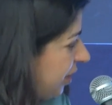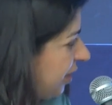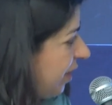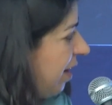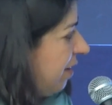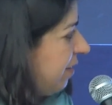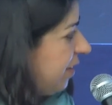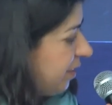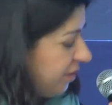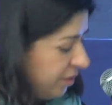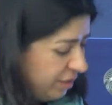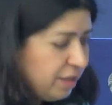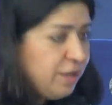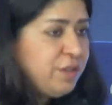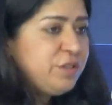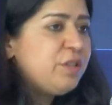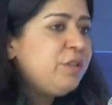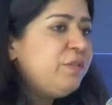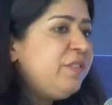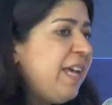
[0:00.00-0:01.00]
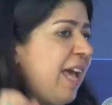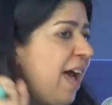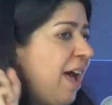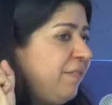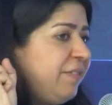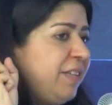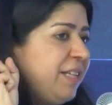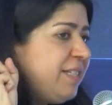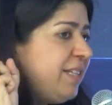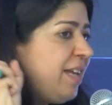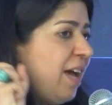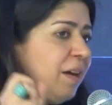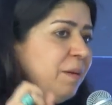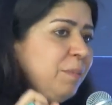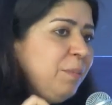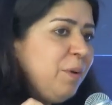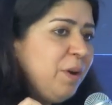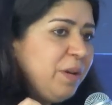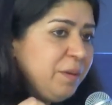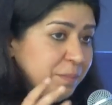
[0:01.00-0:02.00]
currents. So we have this young
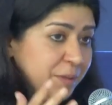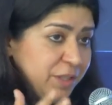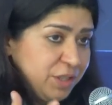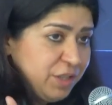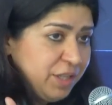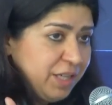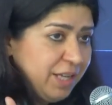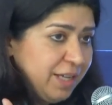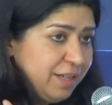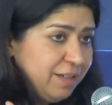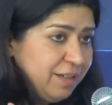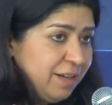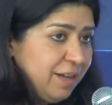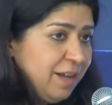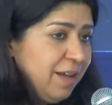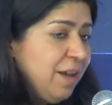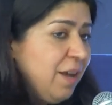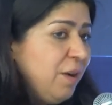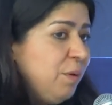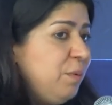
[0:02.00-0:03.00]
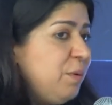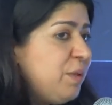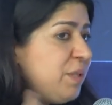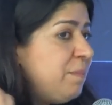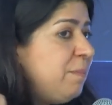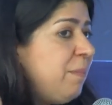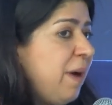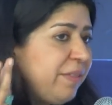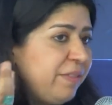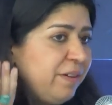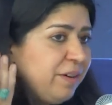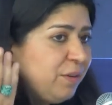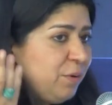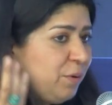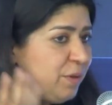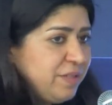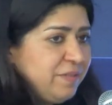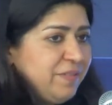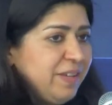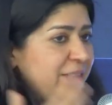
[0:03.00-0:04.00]
boy Mishkin, whose mother
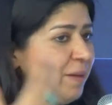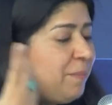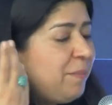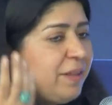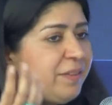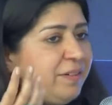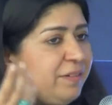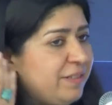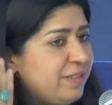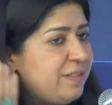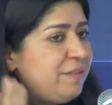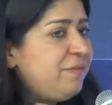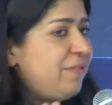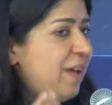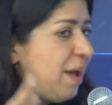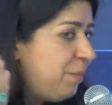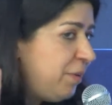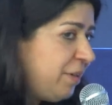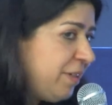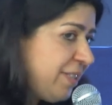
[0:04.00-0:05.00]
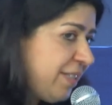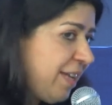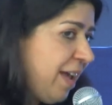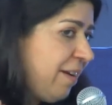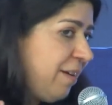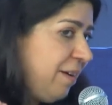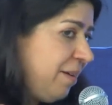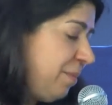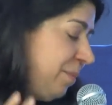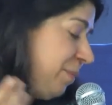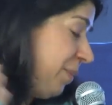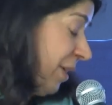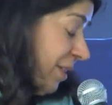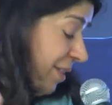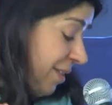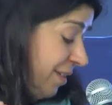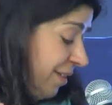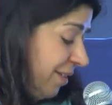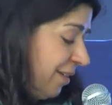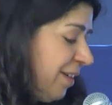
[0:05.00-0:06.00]
goes away. The mother is a fabulous car- uh,
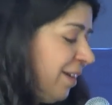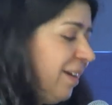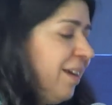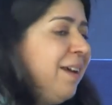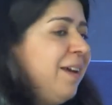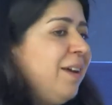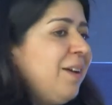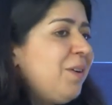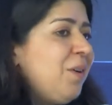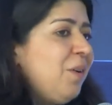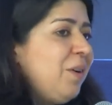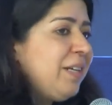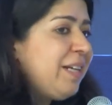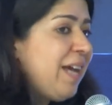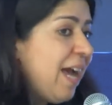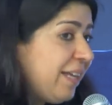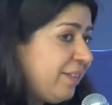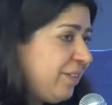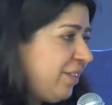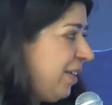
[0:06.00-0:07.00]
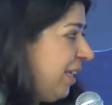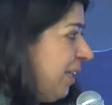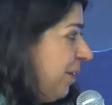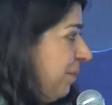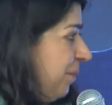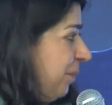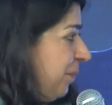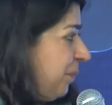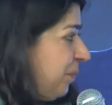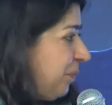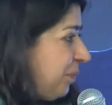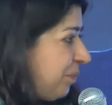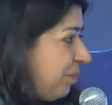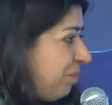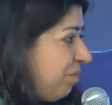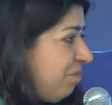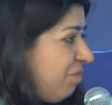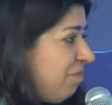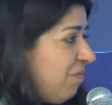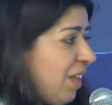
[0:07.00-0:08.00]
person called Gayatri.
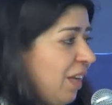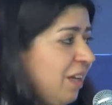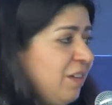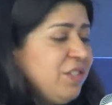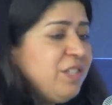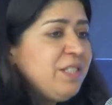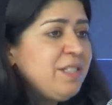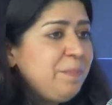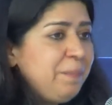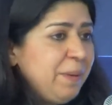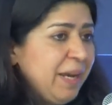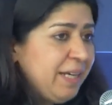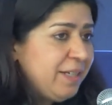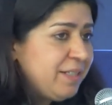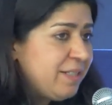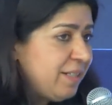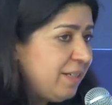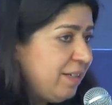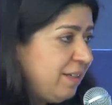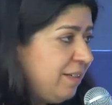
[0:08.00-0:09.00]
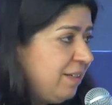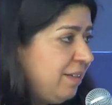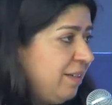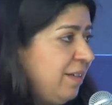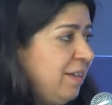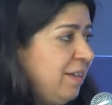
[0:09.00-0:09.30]
She's a painter